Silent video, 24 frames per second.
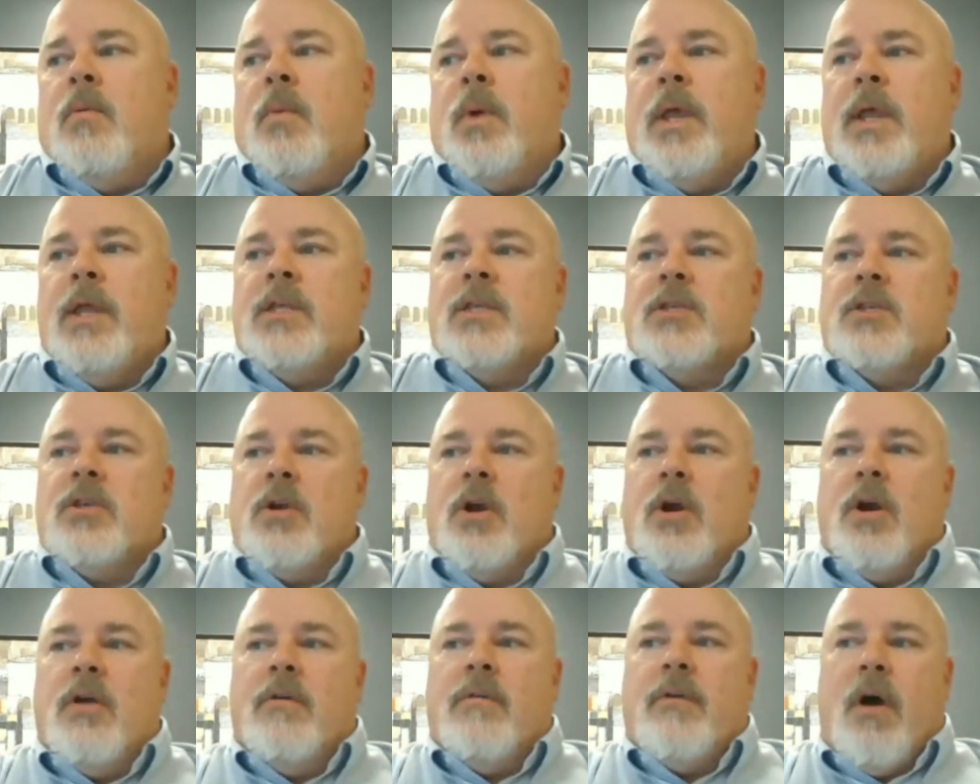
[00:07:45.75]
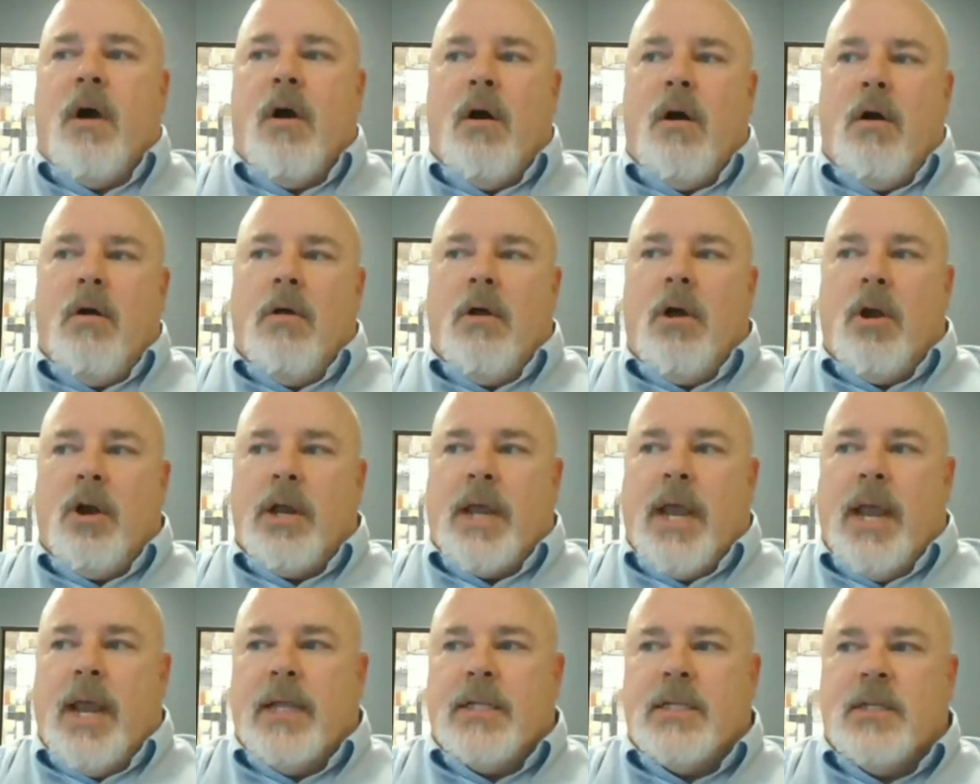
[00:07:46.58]
We serve all
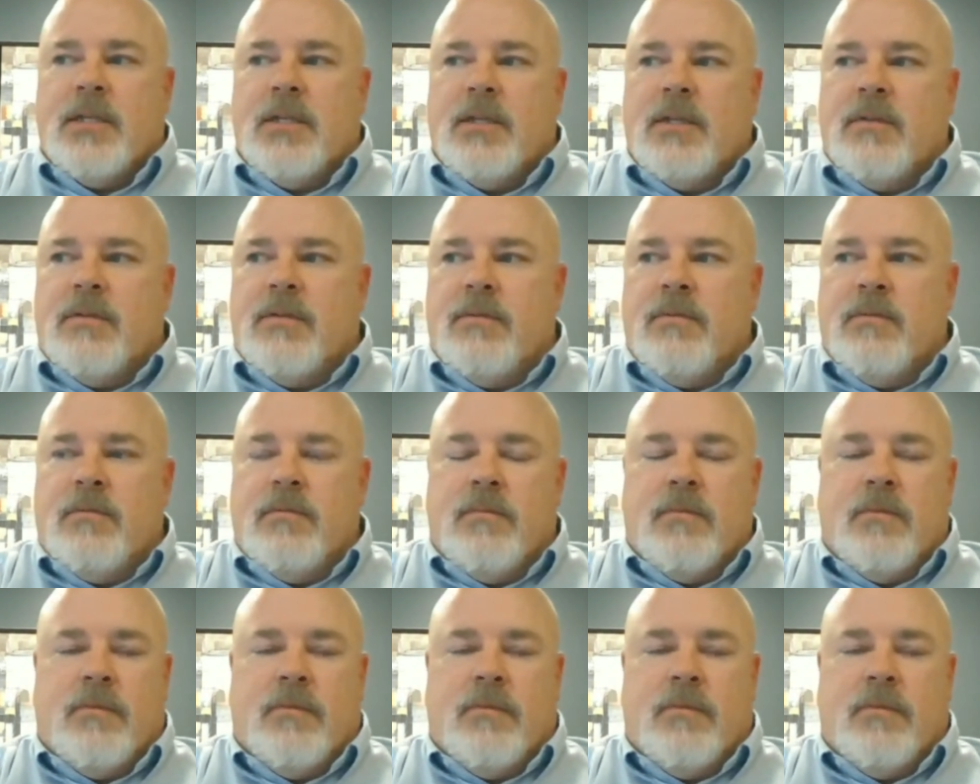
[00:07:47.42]
Arkansans